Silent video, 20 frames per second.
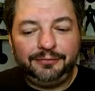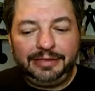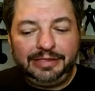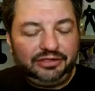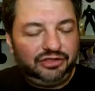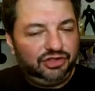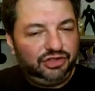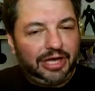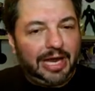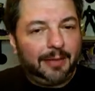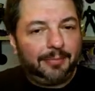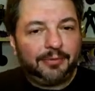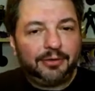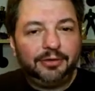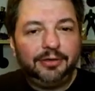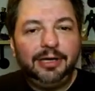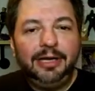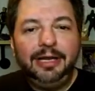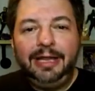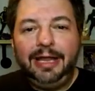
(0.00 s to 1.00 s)
each
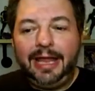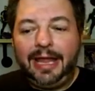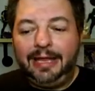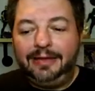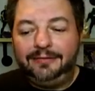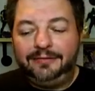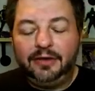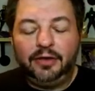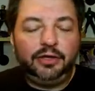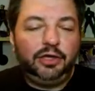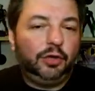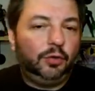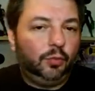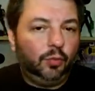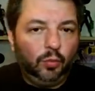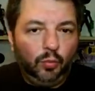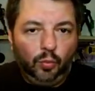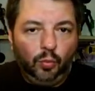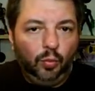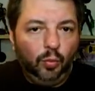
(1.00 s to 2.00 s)
chapter, and tell you
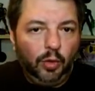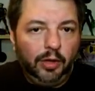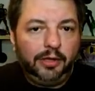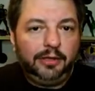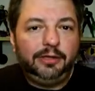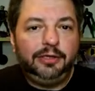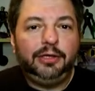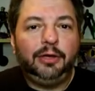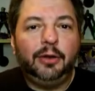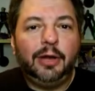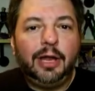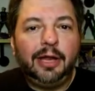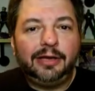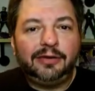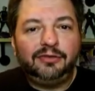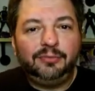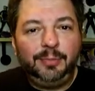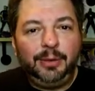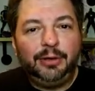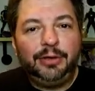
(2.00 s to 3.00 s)
what you know I
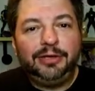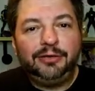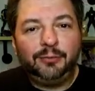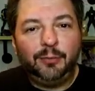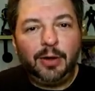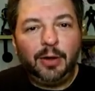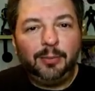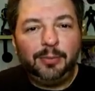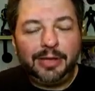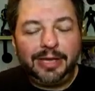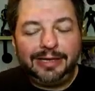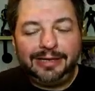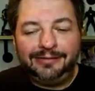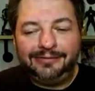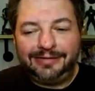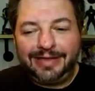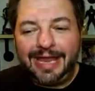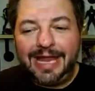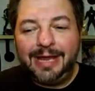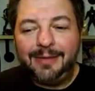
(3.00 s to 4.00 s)
experienced while playing
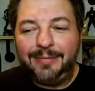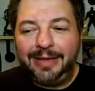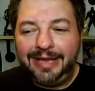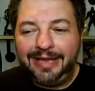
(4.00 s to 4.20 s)
this game,